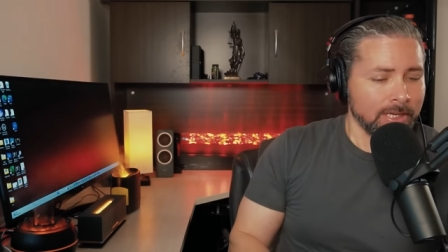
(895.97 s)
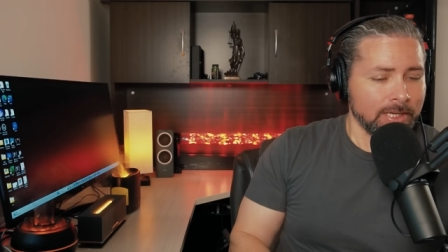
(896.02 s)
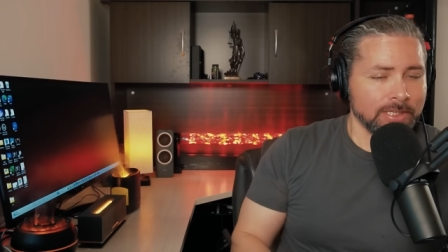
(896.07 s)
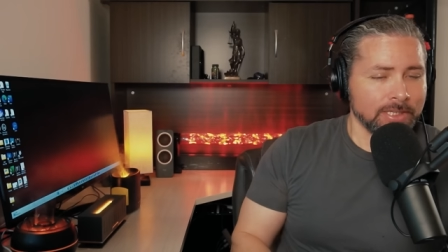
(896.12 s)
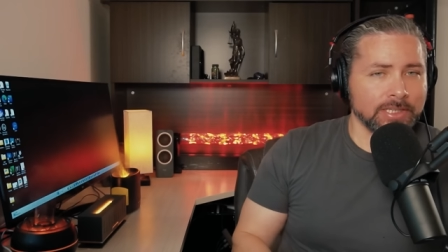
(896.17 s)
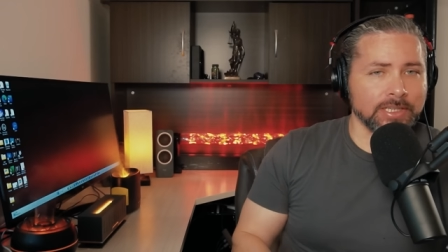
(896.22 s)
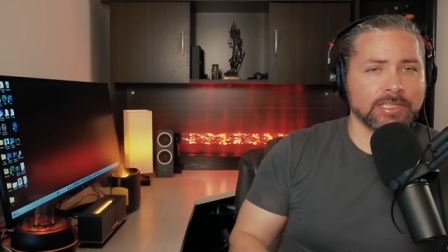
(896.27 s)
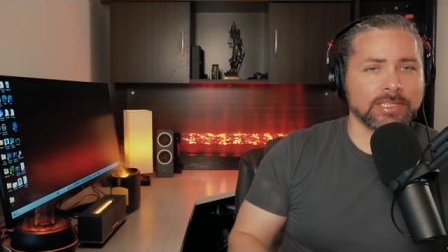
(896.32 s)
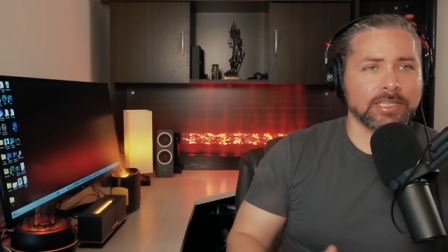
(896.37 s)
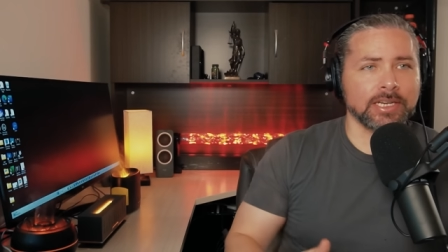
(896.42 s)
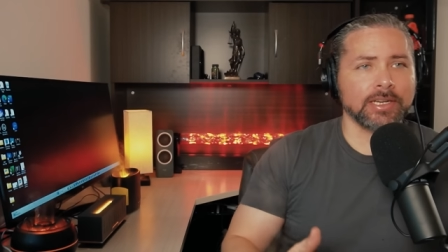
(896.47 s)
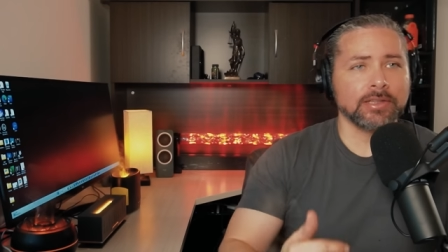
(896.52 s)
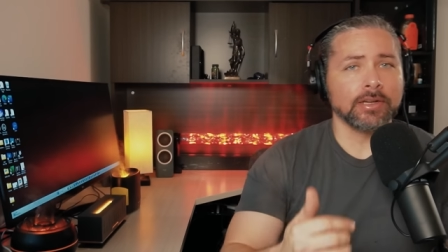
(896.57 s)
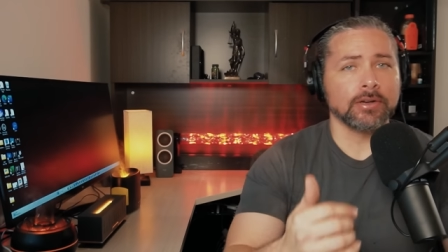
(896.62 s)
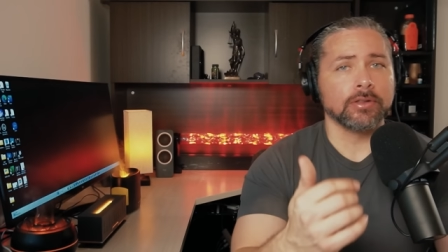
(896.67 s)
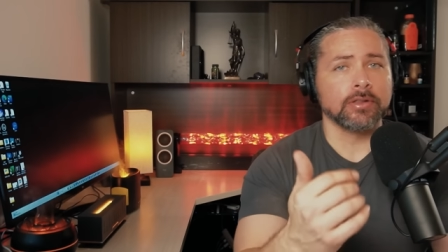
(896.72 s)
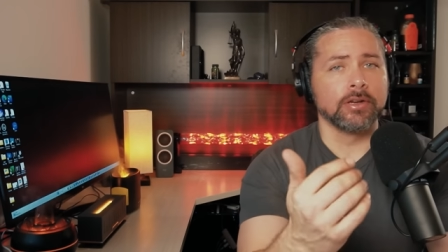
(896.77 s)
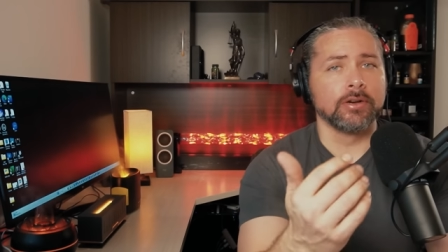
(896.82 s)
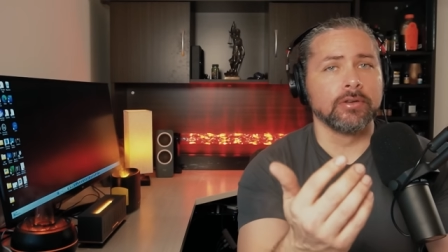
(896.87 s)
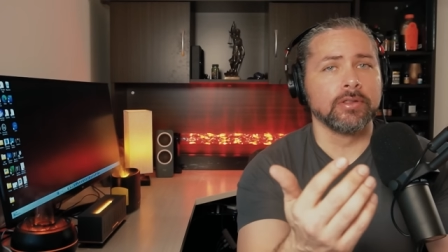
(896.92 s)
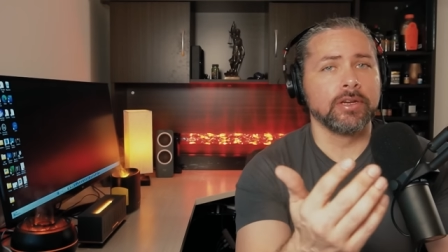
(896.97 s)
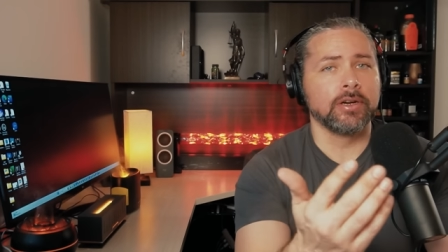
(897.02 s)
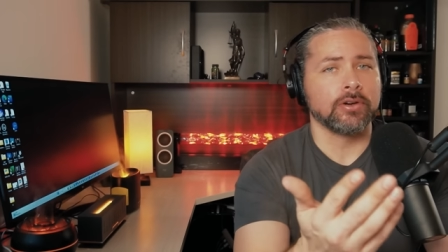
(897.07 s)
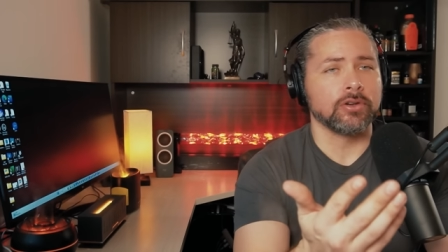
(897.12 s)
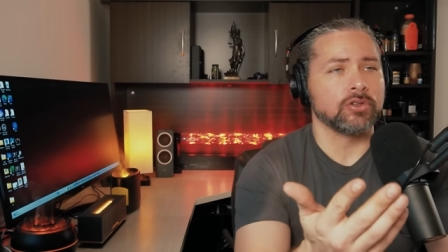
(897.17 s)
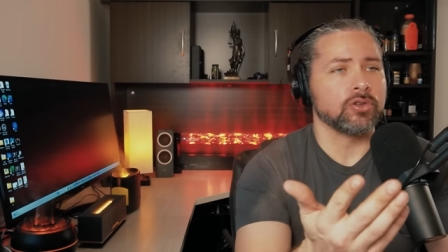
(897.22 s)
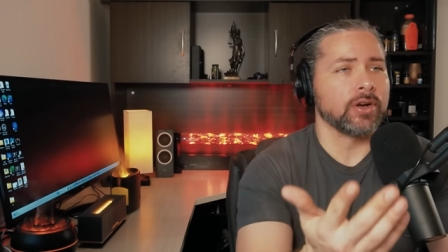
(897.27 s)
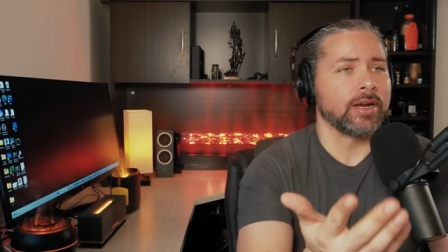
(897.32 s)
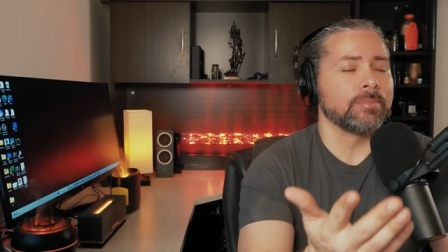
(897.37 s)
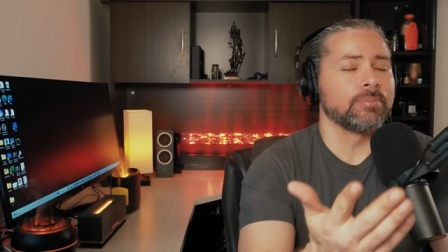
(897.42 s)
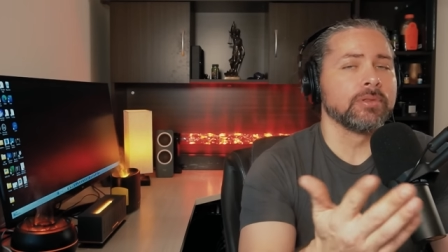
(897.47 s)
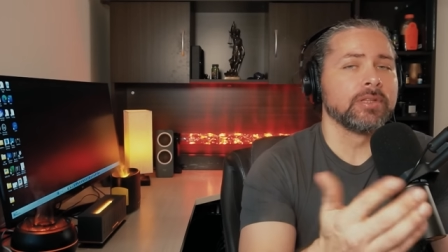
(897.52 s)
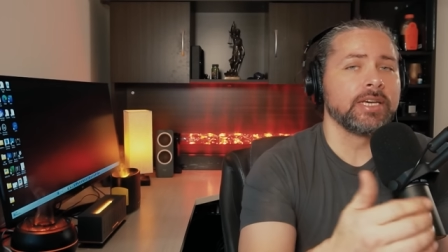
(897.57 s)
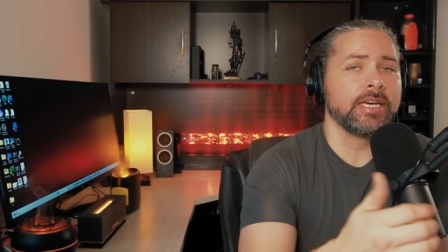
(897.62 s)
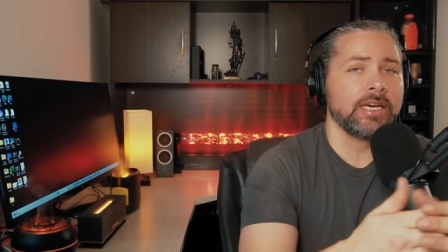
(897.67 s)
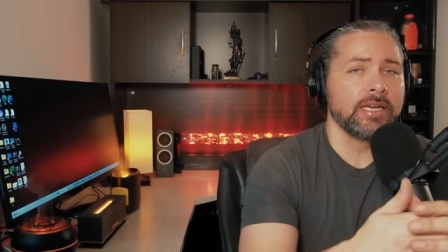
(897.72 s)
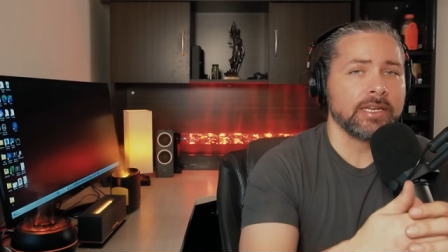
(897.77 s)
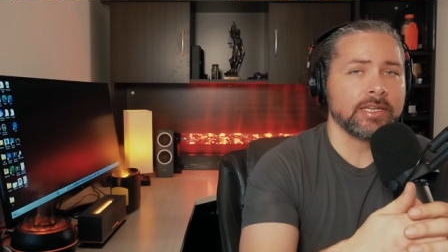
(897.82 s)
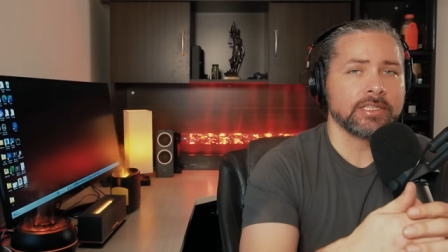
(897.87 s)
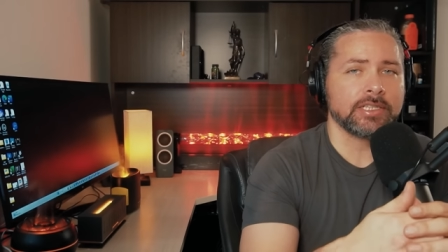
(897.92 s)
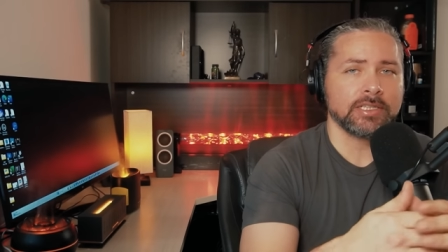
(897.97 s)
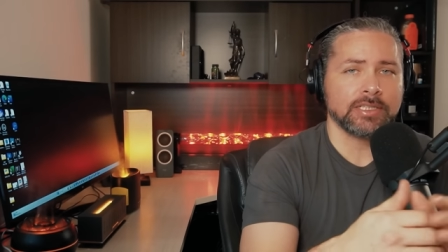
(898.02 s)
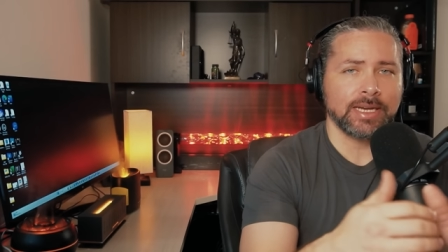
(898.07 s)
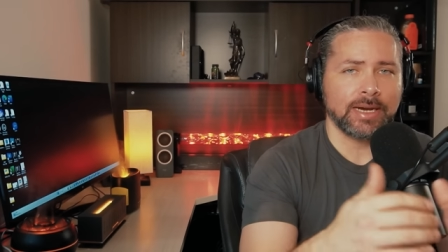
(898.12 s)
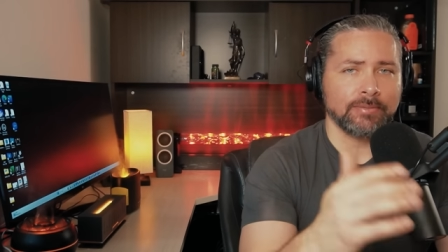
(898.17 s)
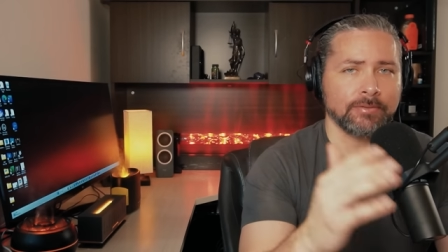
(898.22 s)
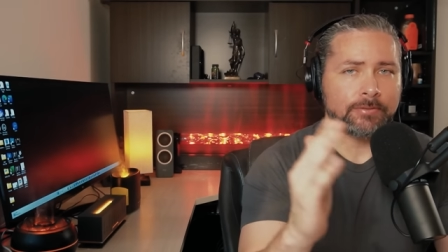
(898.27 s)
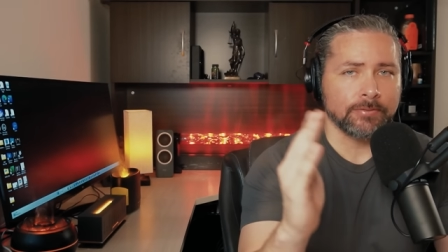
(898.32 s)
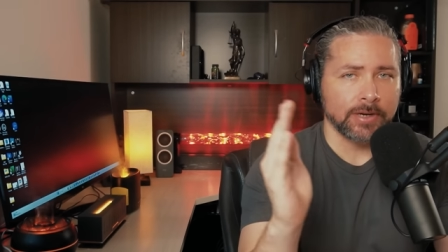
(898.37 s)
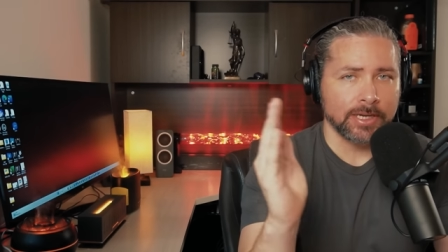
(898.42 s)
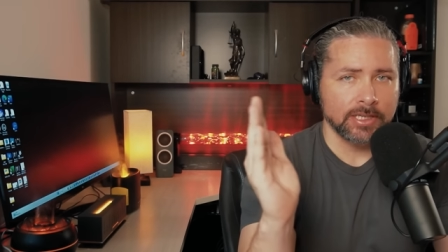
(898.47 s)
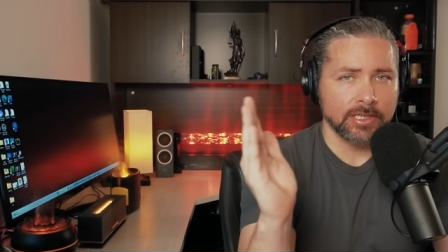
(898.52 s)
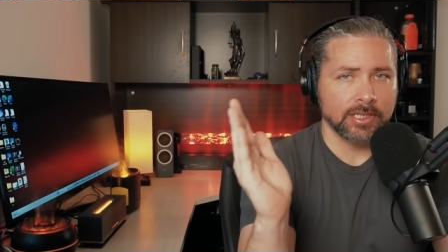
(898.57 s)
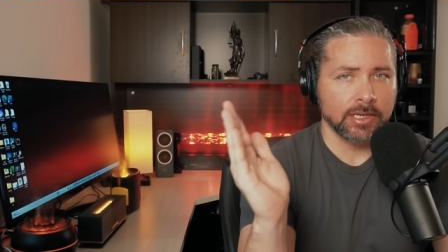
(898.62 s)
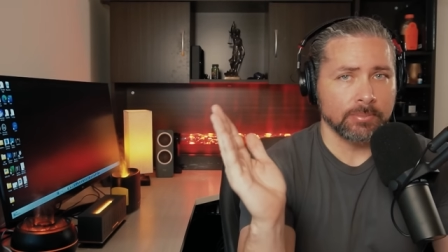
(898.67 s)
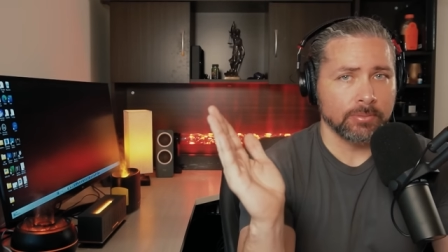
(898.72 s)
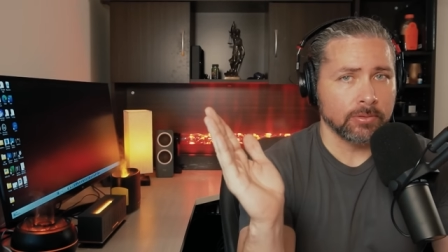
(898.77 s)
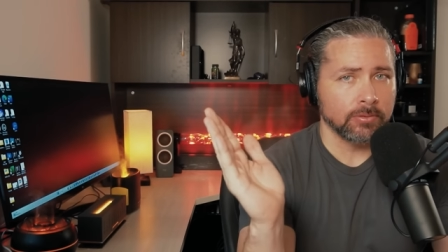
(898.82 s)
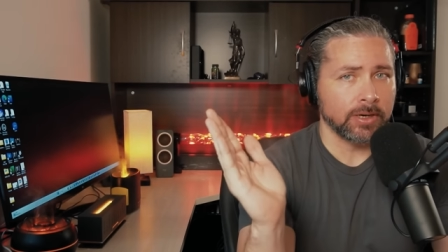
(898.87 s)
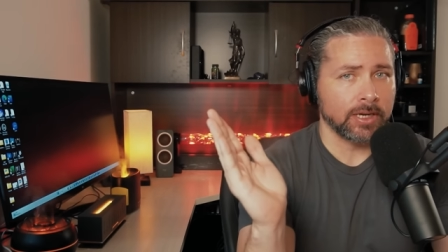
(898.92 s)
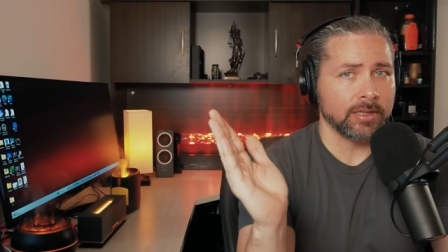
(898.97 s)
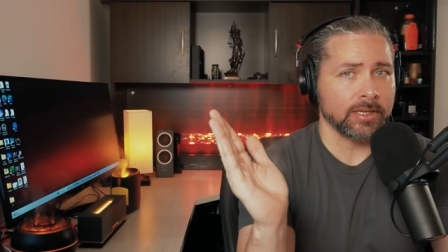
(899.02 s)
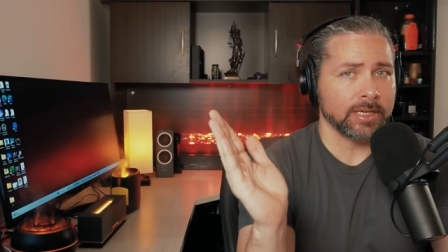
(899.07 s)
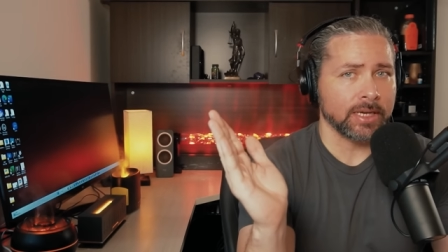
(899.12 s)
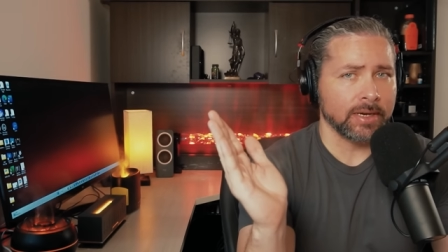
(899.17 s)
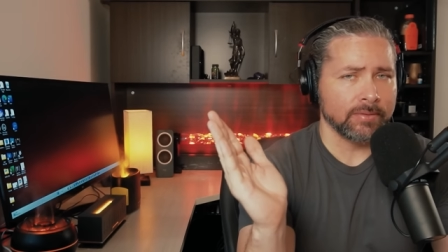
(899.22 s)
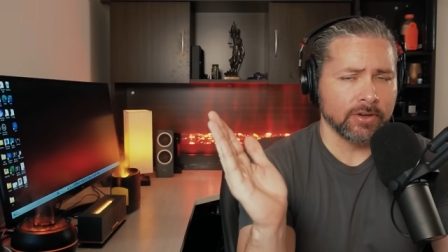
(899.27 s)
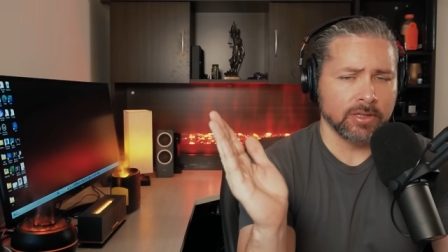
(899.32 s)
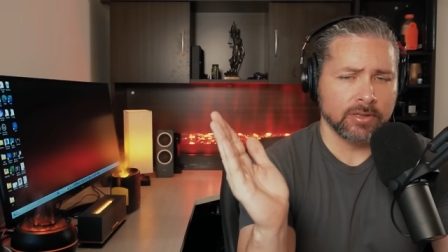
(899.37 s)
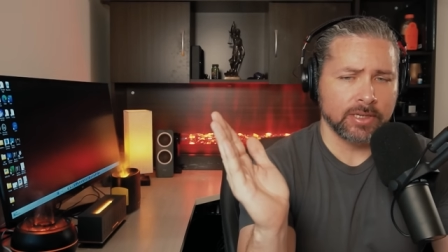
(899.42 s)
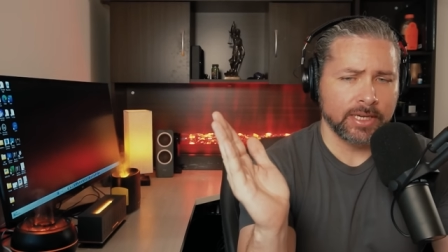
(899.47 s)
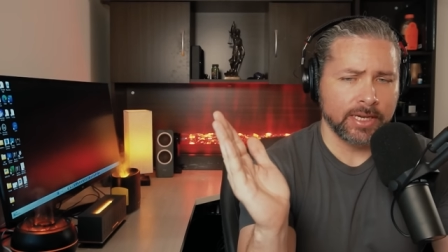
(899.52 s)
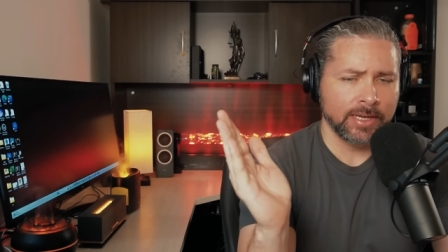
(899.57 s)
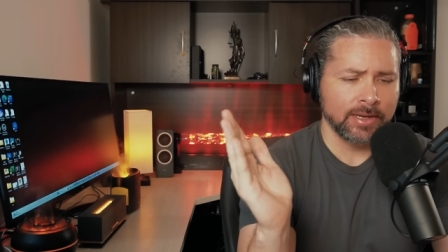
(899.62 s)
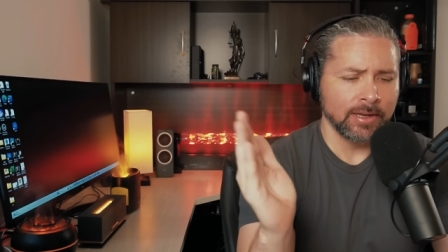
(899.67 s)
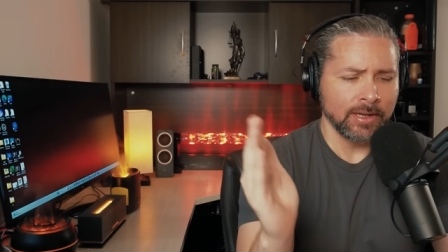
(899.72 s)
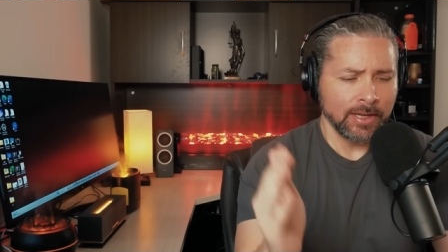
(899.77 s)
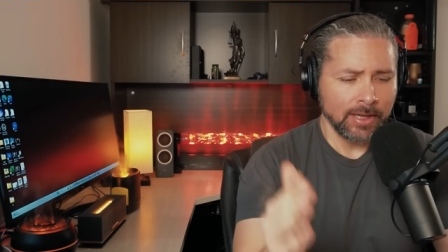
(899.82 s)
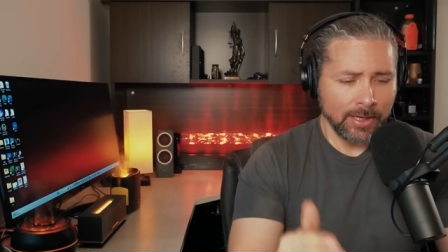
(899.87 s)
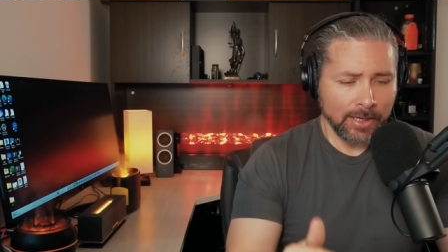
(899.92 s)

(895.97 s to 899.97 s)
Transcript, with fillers: she's sitting there literally on a trampoline and she's having fun jumping around like every other kid,